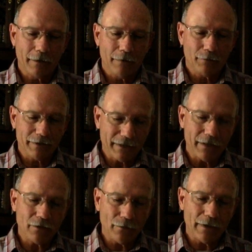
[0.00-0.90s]

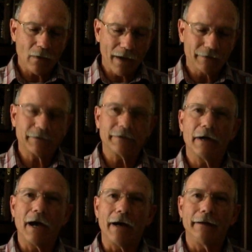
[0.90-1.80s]
present your requests to
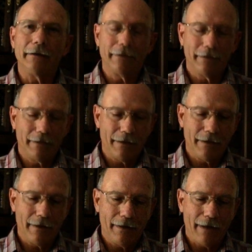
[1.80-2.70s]
God.
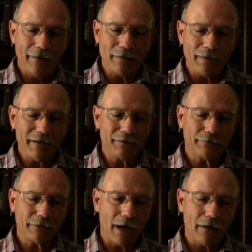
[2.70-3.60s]
And the peace
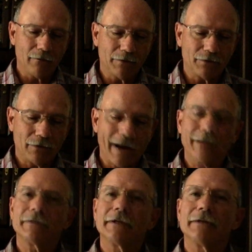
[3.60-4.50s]
of God, which
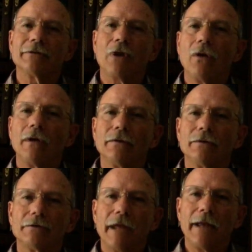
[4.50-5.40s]
transcends all
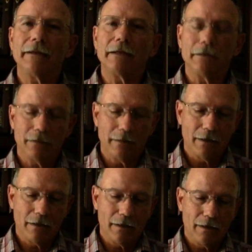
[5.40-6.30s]
understanding,
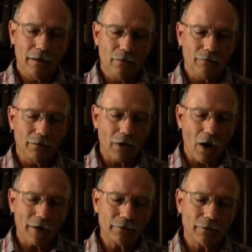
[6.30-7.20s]
will
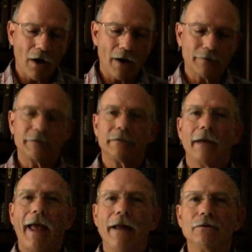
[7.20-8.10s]
guard your hearts
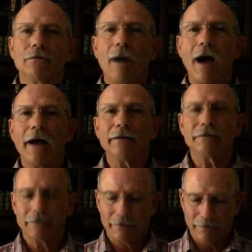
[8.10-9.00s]
and your
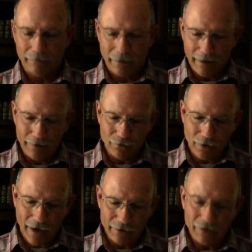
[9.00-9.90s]
minds in
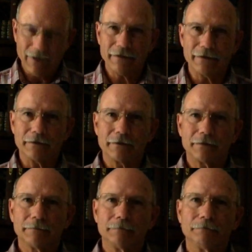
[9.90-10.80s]
Christ
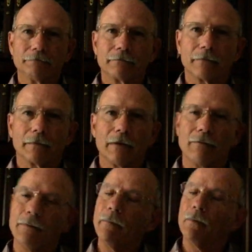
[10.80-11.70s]
Jesus." Now
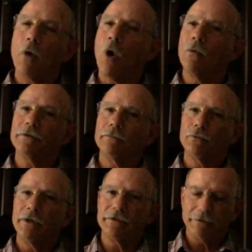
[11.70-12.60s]
remember, Paul was in
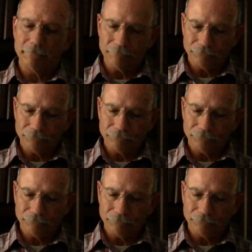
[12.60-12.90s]
prison.